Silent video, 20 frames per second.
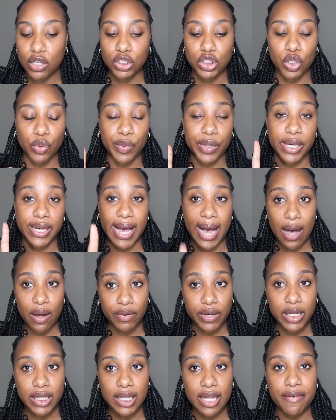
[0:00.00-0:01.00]
So we
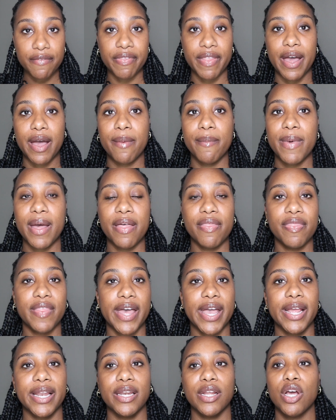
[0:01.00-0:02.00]
gown and glove them and
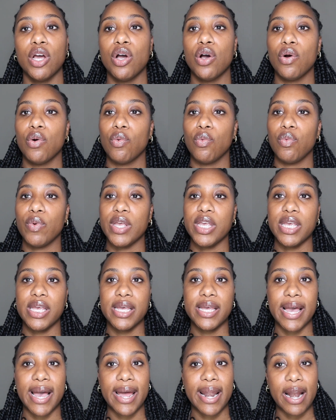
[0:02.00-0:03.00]
then
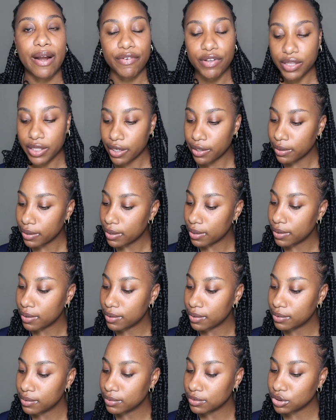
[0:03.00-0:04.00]
we get everything
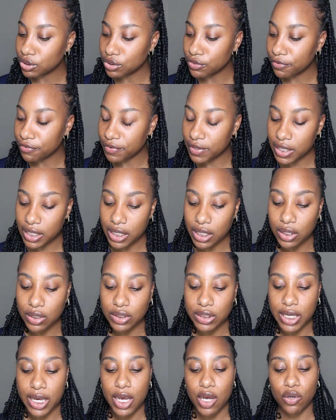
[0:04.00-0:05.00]
to the
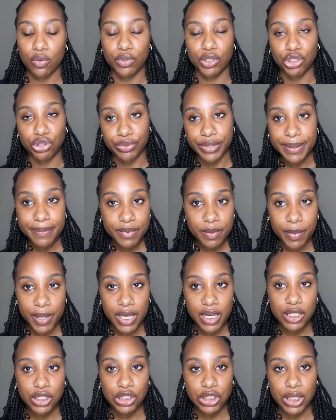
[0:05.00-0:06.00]
field, we drape the
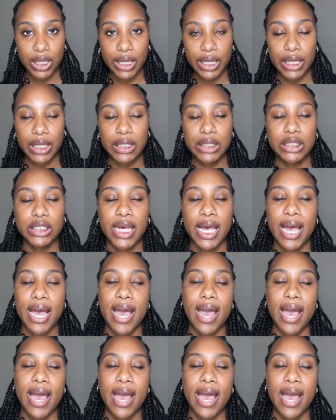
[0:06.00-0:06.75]
patient,